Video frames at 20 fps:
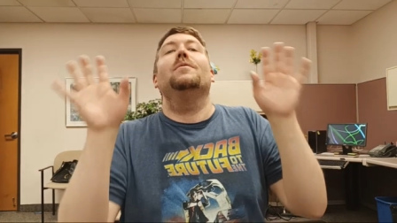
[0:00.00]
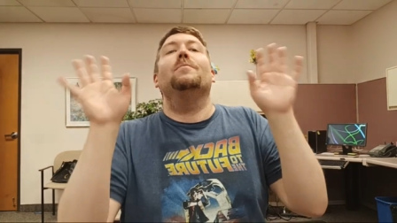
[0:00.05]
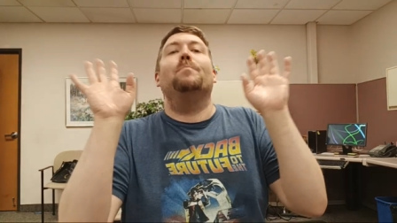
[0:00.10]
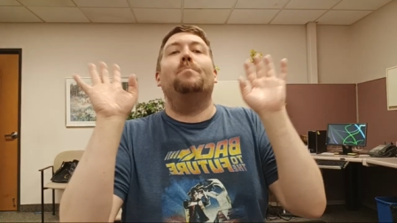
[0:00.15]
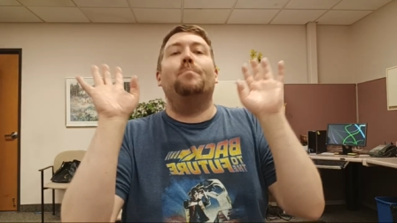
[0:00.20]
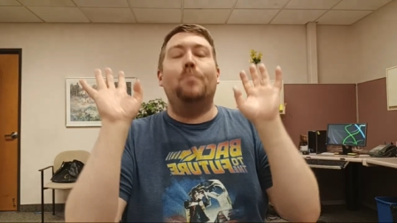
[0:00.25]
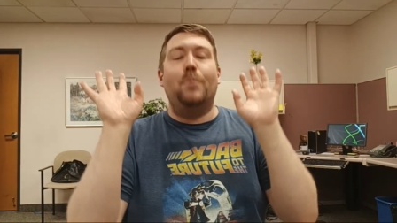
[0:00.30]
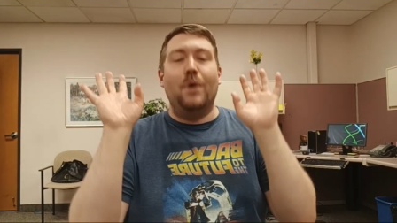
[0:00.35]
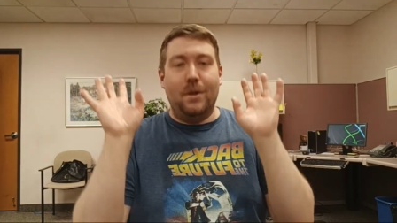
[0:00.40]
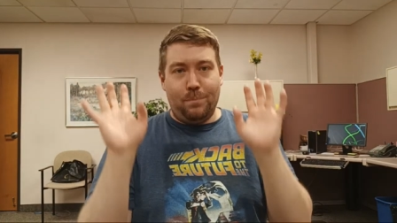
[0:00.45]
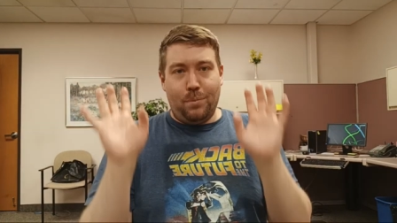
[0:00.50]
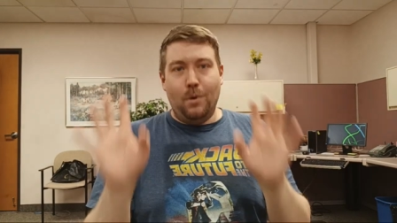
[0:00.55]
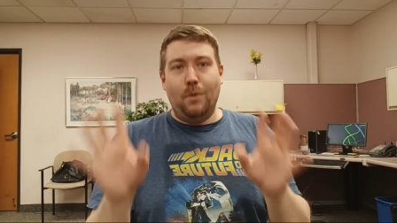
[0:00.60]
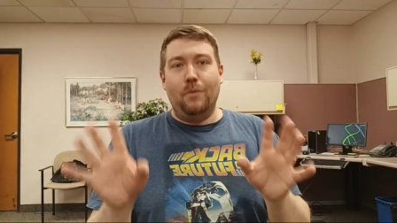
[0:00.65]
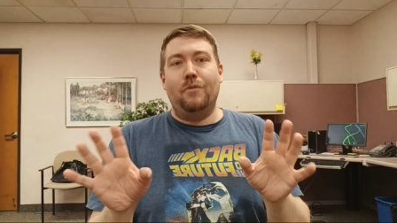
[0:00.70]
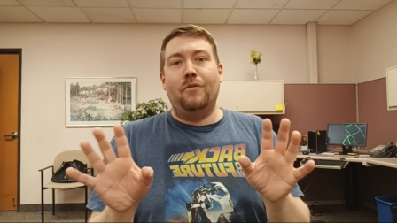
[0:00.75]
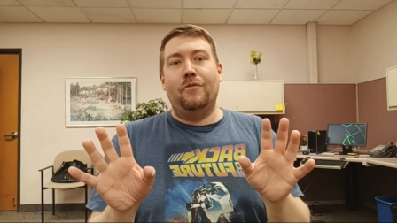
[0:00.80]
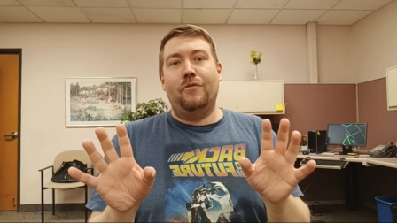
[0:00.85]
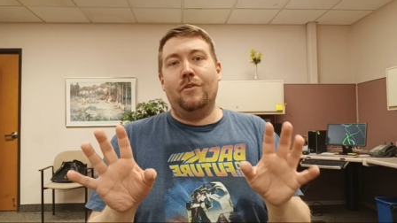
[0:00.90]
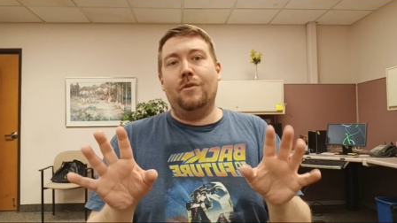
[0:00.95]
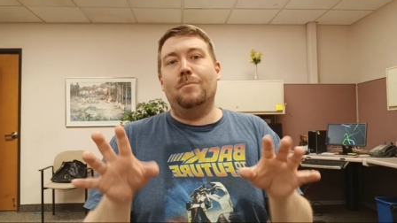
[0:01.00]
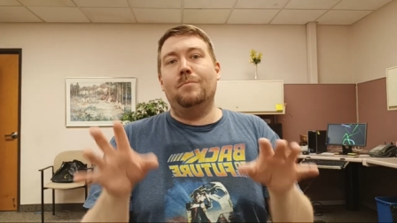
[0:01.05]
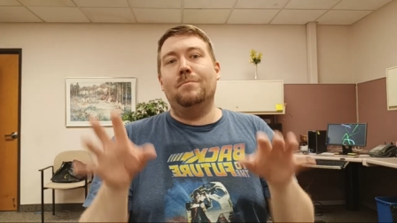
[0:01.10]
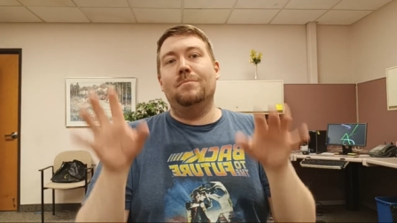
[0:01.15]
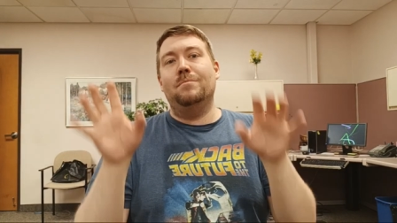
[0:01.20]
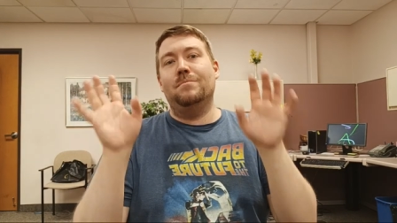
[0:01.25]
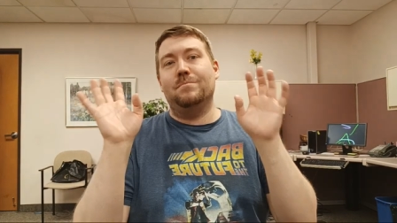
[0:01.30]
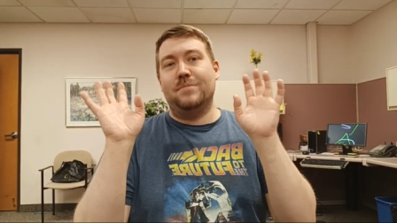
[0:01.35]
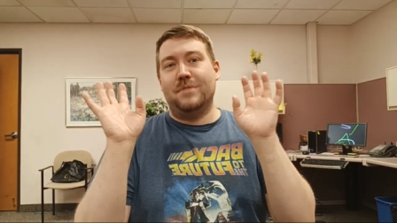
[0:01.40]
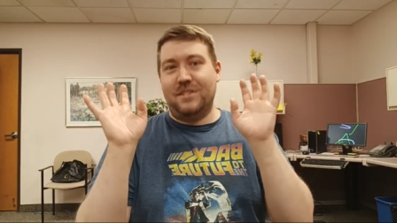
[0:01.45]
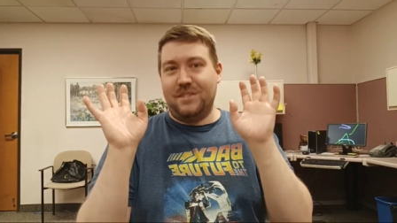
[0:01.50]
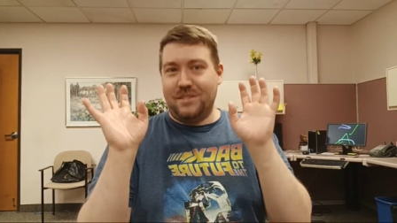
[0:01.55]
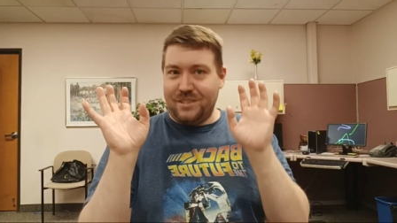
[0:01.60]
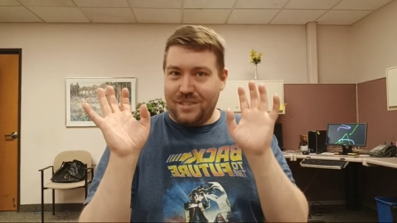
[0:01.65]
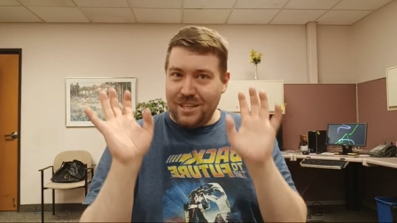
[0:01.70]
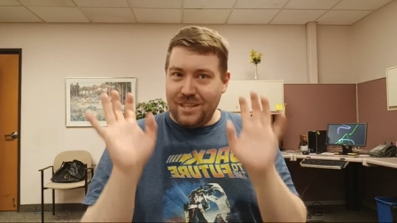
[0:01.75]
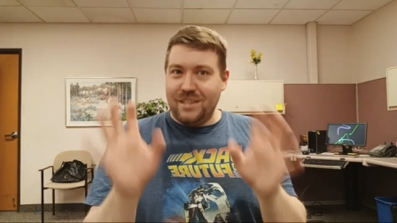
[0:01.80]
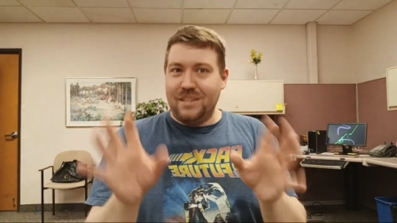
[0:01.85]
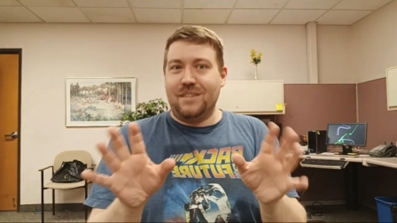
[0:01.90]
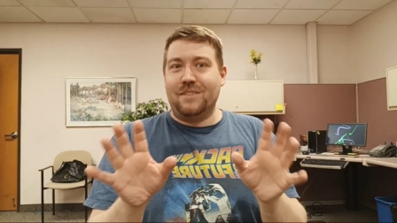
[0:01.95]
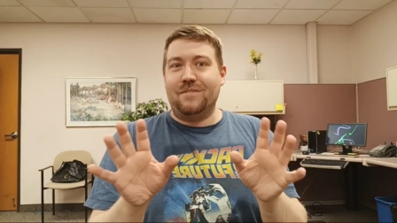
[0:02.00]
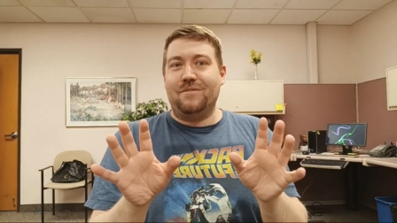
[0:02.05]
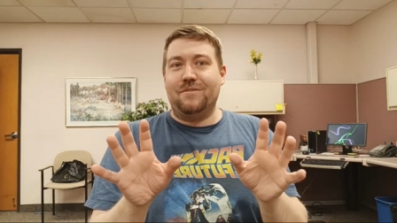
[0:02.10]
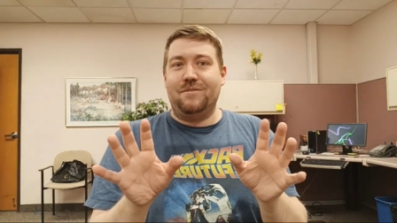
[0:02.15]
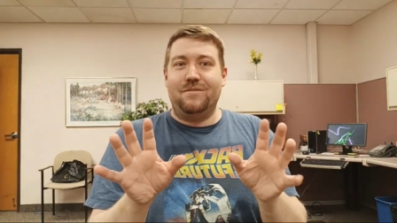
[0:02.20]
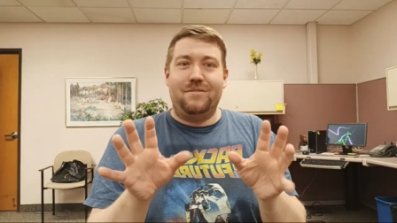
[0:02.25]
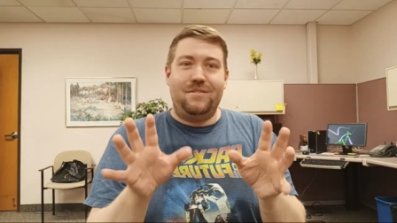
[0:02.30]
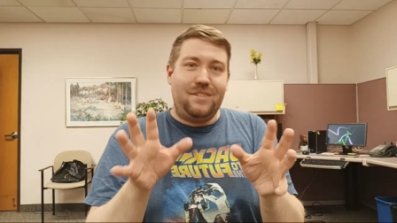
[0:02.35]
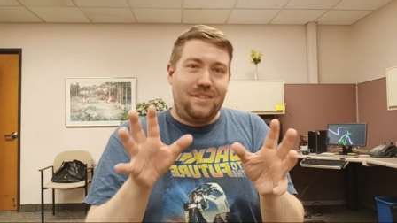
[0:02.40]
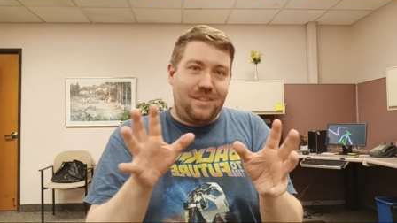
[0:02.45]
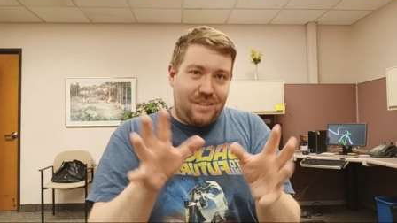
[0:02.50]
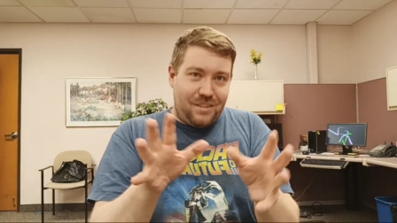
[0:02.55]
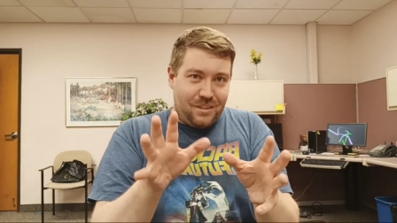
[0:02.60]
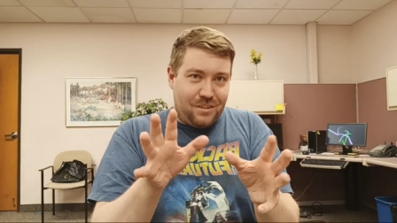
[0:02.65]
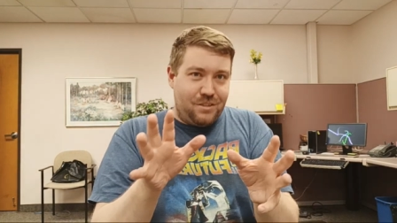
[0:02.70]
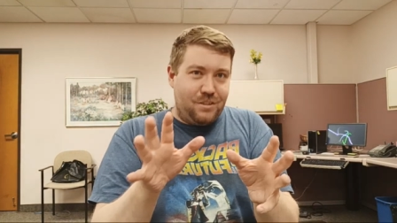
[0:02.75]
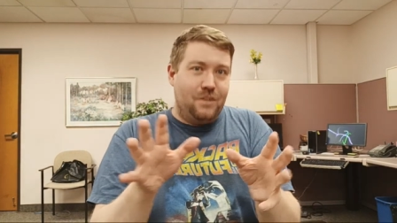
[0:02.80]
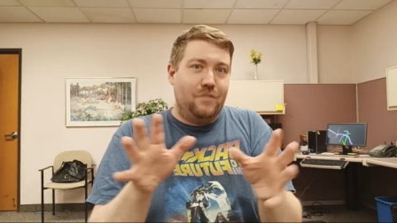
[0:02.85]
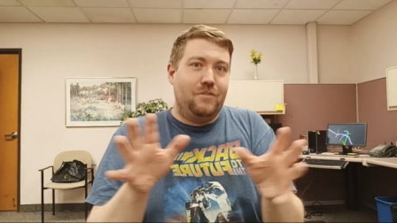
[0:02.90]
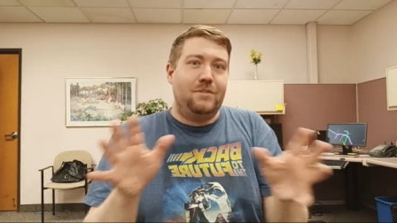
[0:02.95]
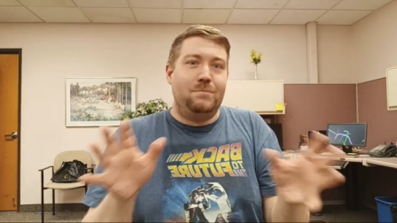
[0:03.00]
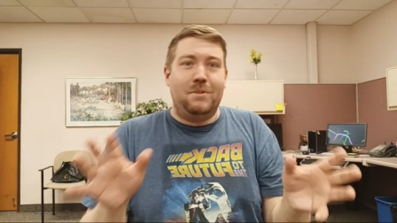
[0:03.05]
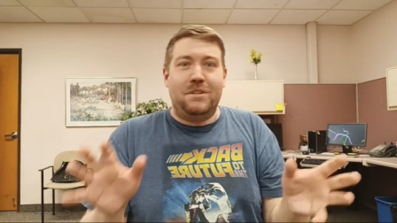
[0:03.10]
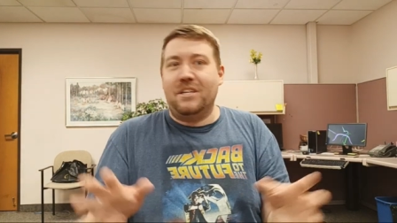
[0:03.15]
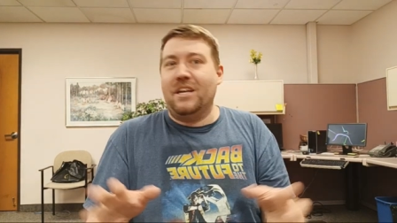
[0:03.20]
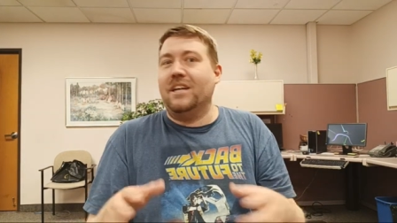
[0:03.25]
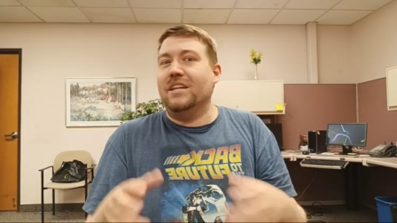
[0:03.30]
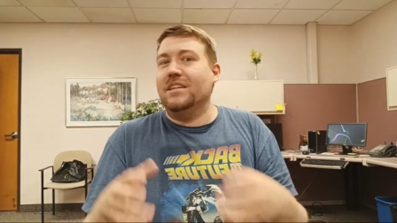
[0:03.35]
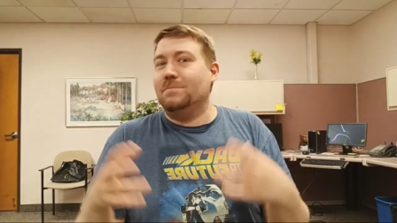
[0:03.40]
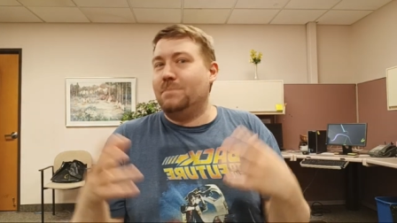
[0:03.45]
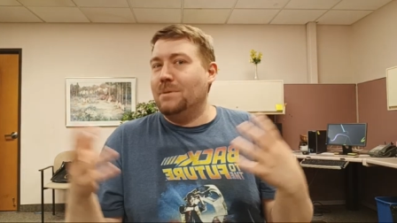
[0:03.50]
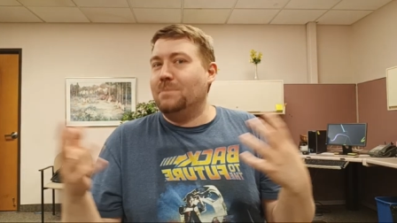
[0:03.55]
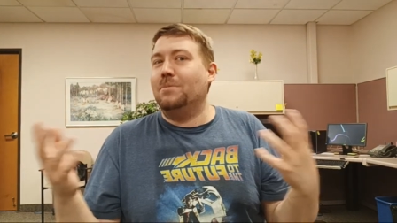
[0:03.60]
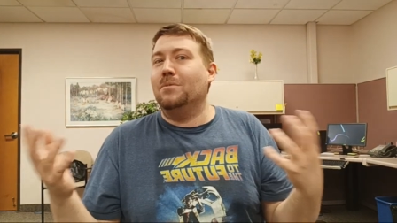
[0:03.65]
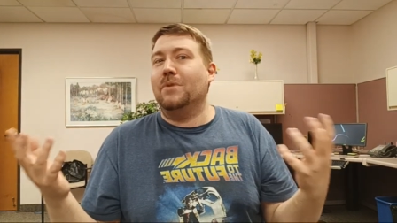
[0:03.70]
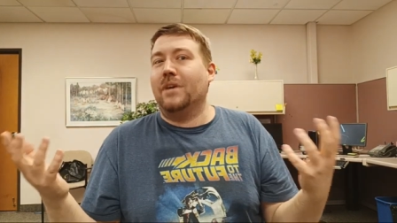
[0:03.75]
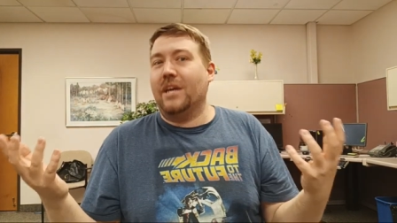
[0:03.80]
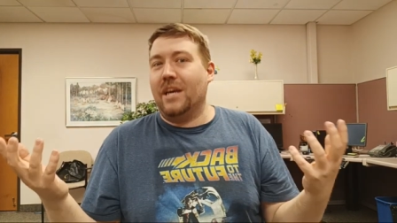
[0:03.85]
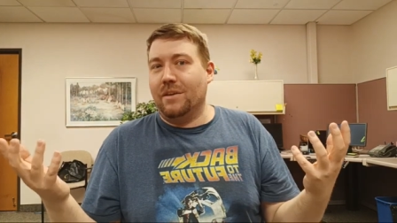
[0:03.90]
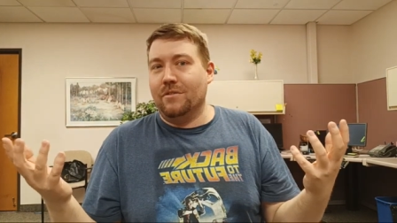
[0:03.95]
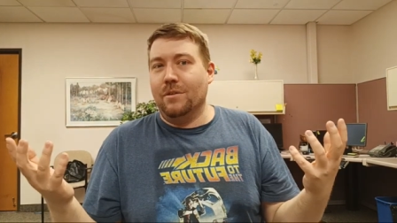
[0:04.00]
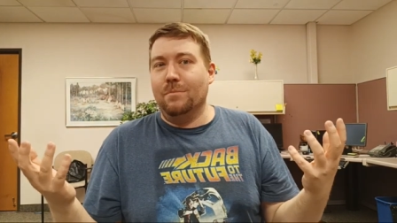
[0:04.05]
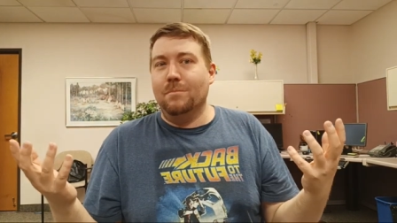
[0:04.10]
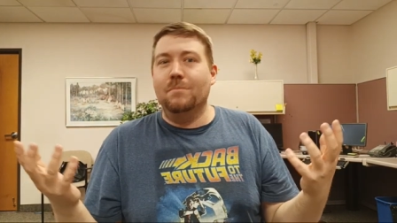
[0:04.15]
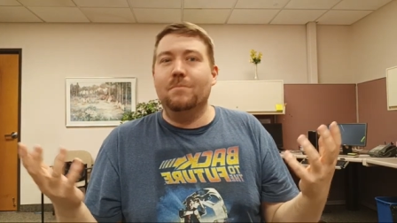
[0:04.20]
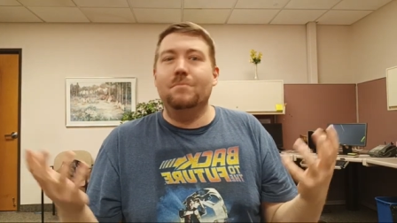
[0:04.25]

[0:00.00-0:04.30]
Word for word: But both of them didn't deserve as much hate as people gave them.